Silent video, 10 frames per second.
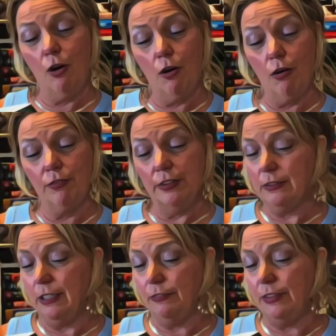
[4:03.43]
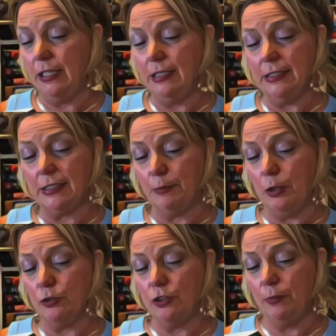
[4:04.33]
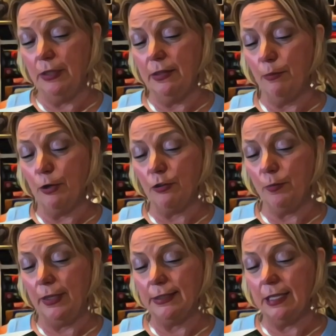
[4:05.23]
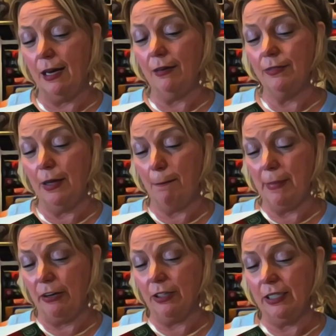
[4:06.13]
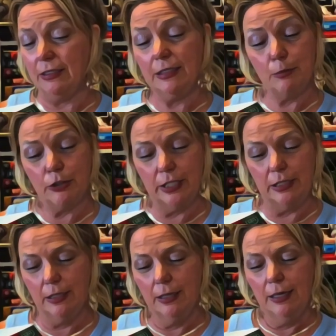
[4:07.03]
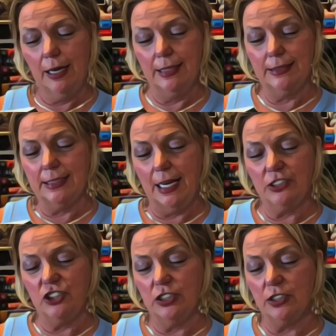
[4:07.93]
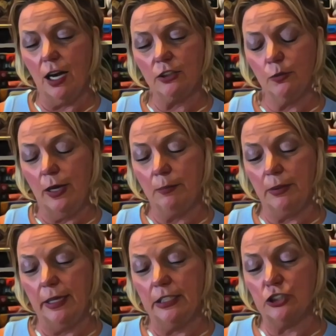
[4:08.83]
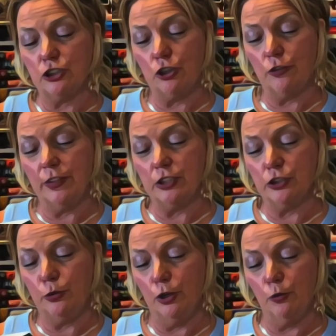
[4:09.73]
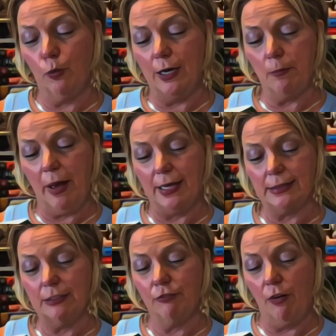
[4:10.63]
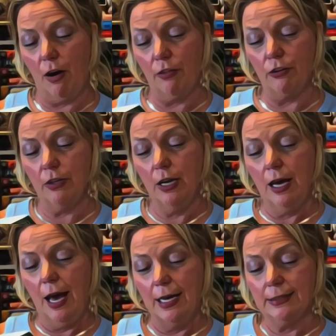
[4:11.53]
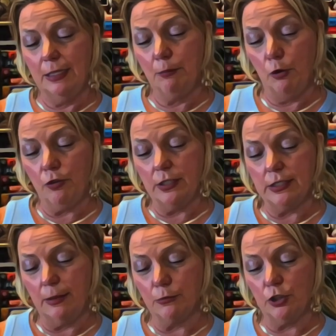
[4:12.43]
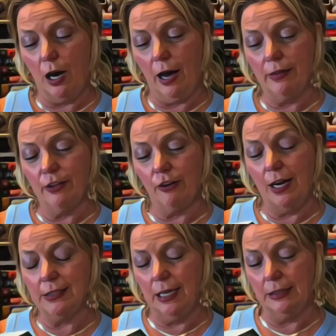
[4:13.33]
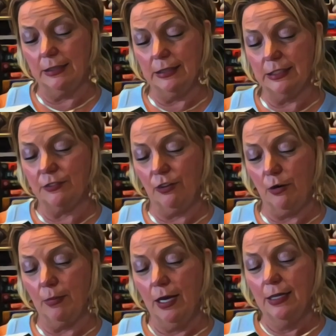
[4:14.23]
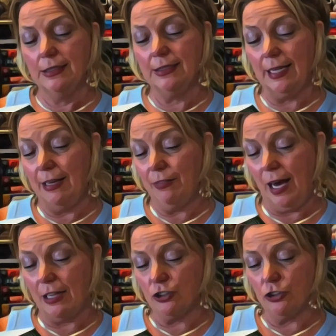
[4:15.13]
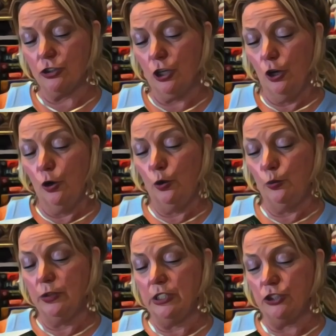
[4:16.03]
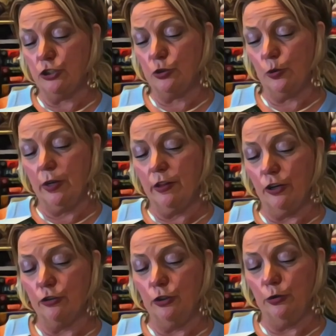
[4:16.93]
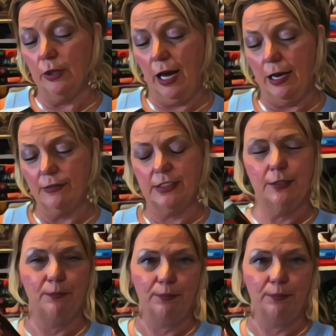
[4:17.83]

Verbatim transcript: all, Philadelphia is supposed to be the birthplace of American liberty. Instead, she's locked away playing servant to her white passing father as they both attempt to hide their identities from slave catchers who would destroy their new lives.